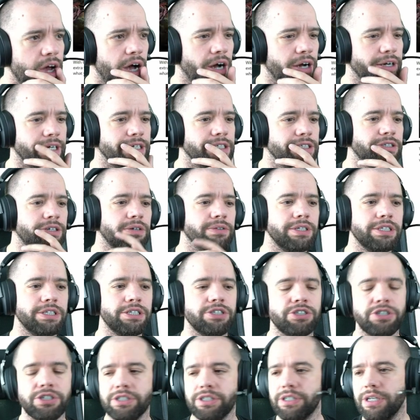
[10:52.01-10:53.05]
Okay, so this
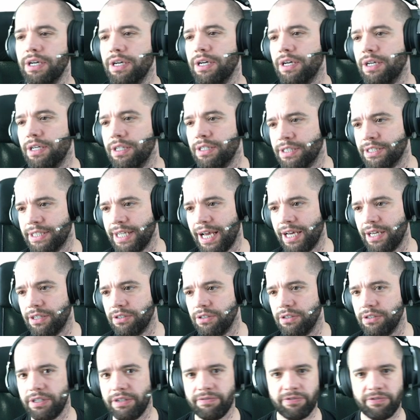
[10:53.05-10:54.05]
is just a standard.